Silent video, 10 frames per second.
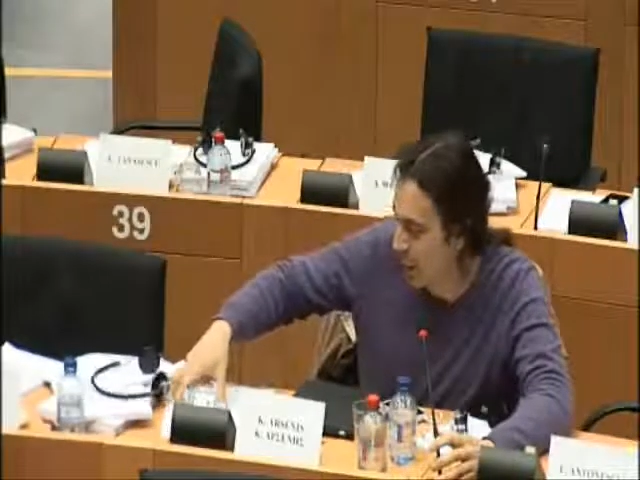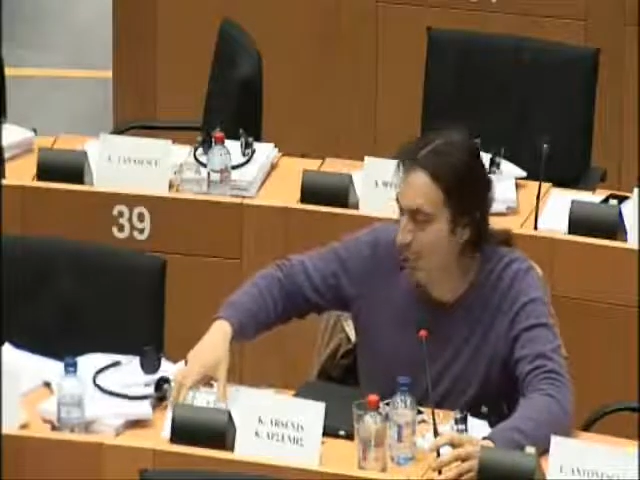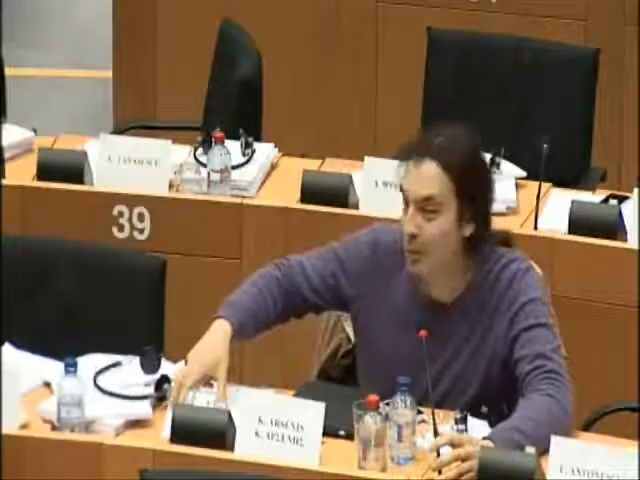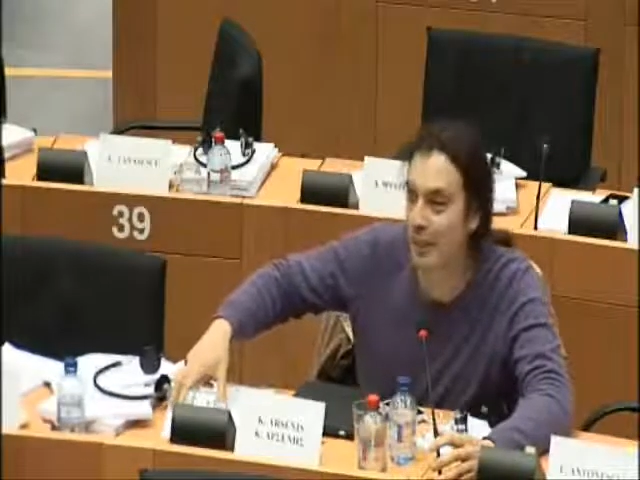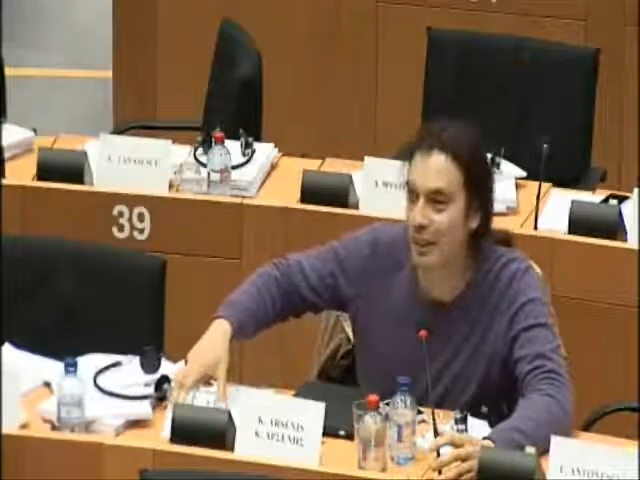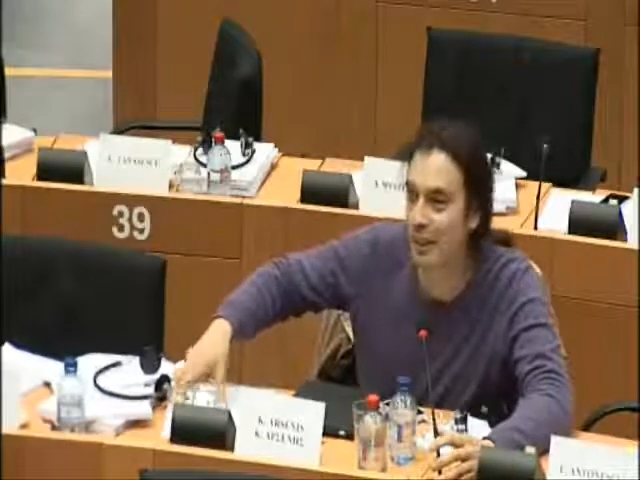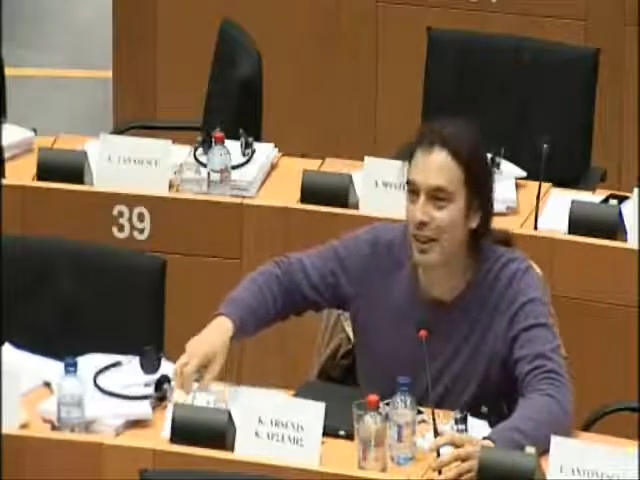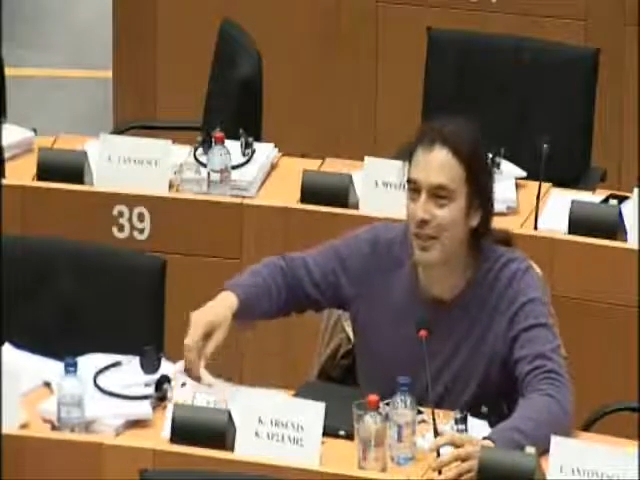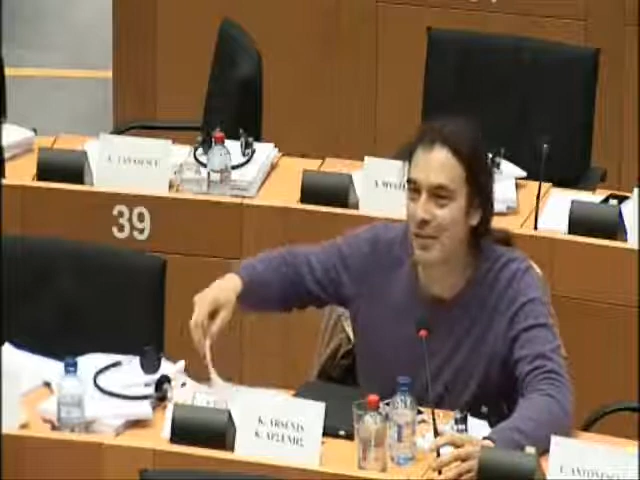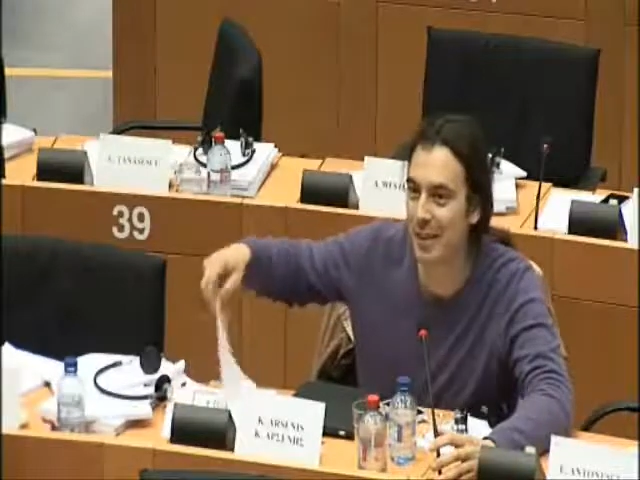we should be
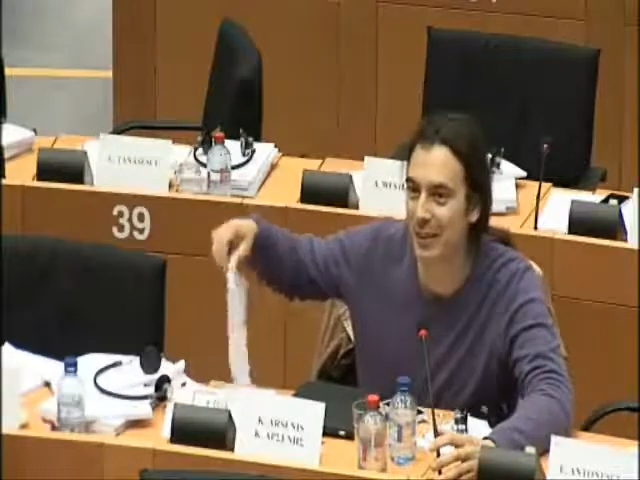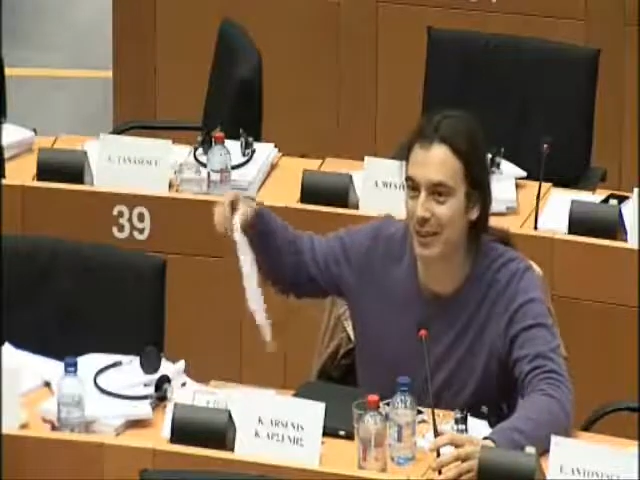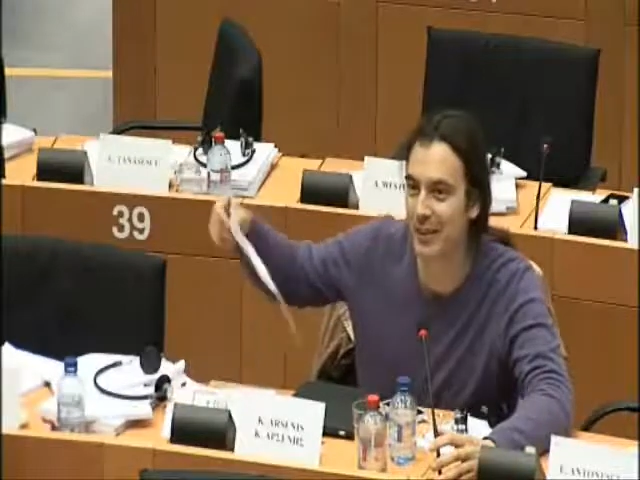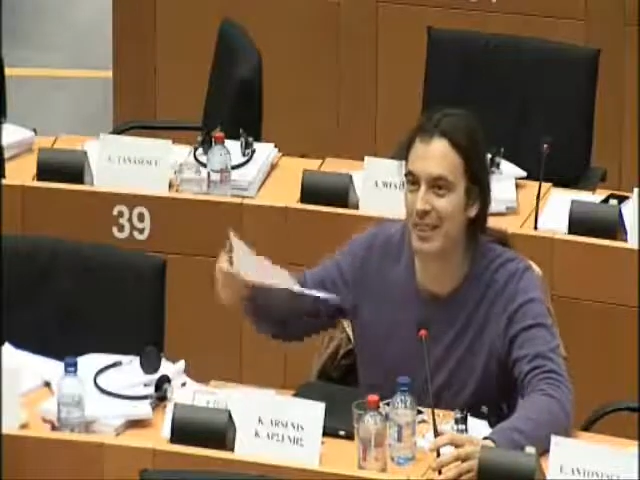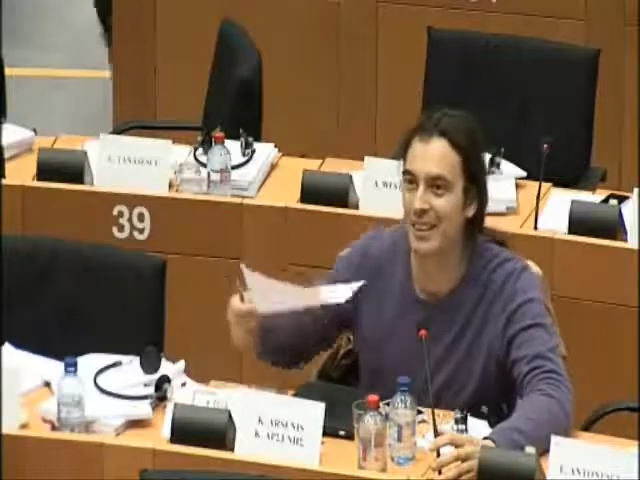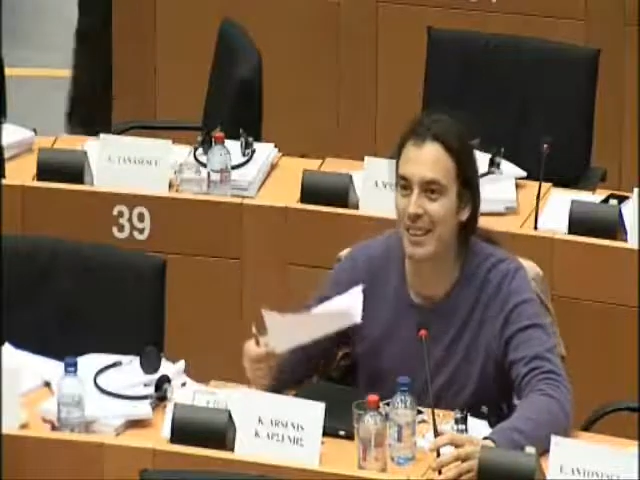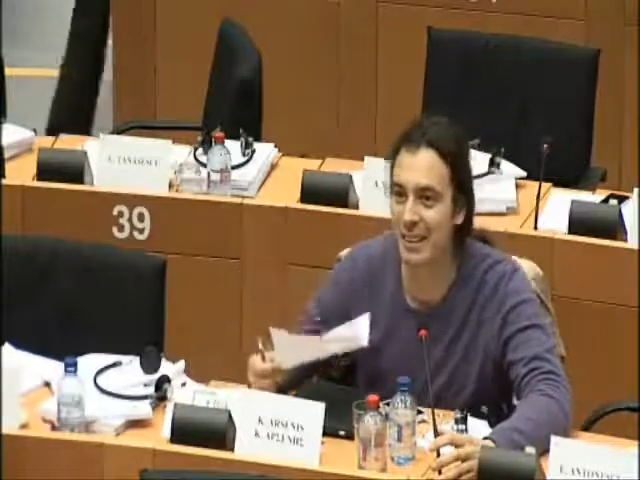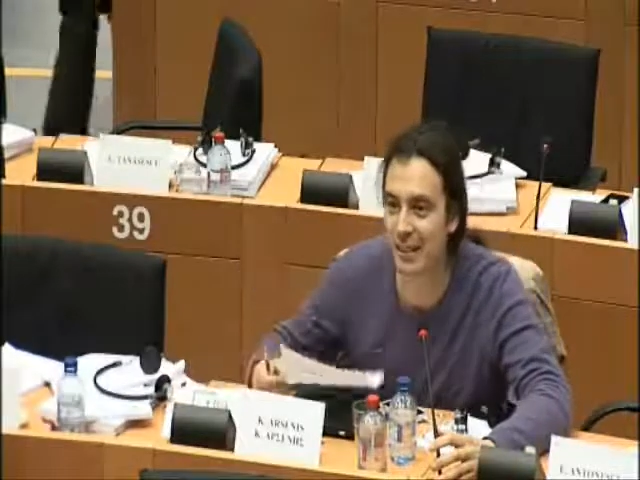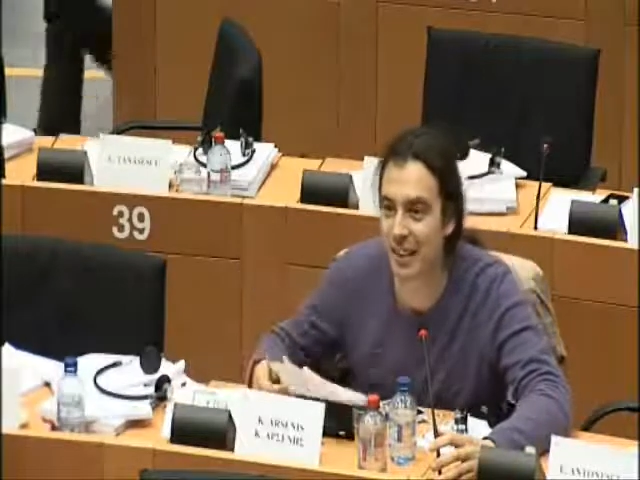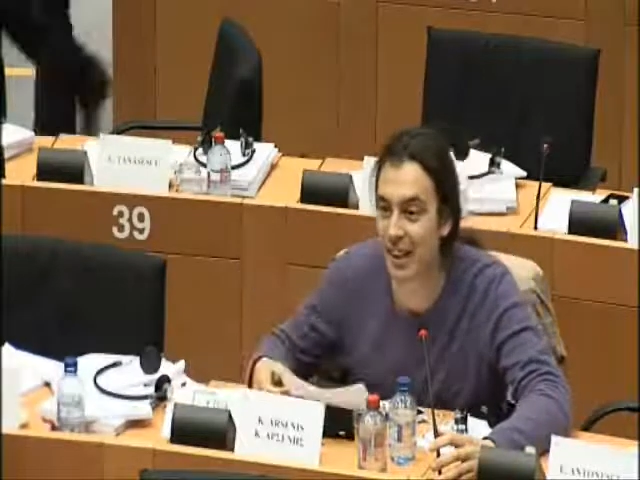talking about
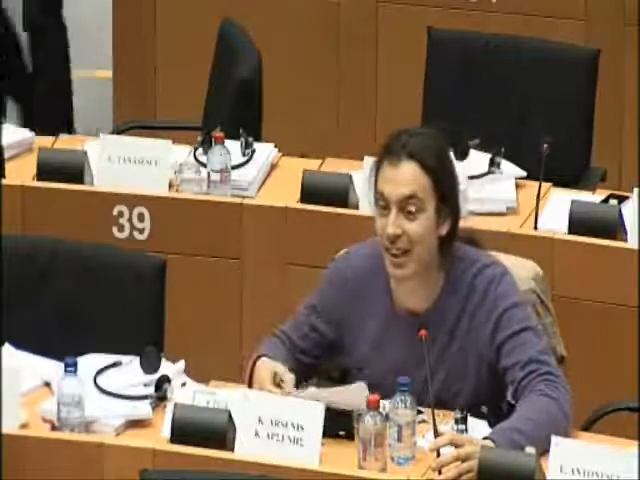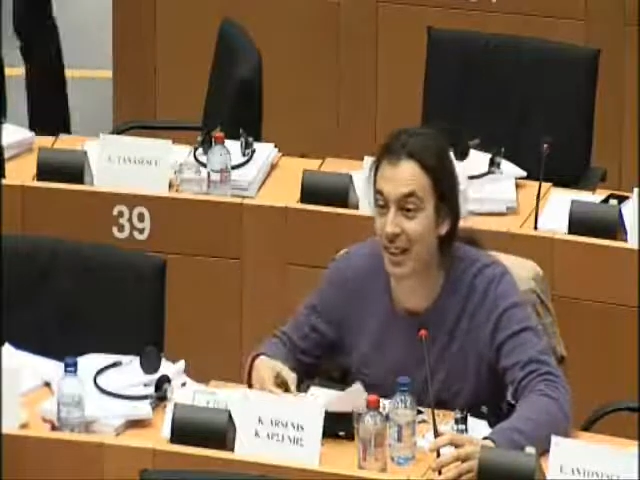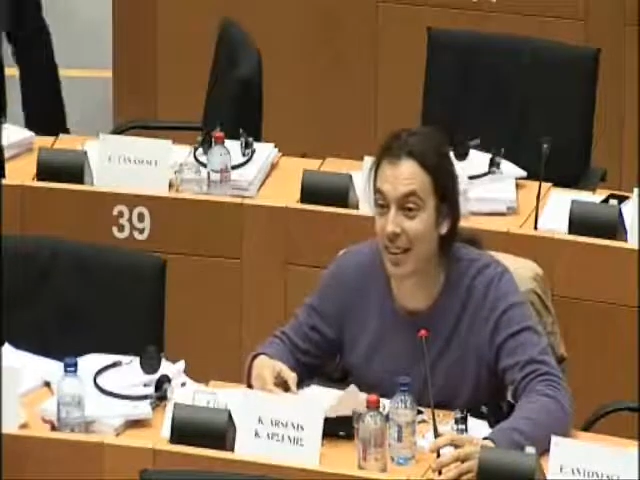today,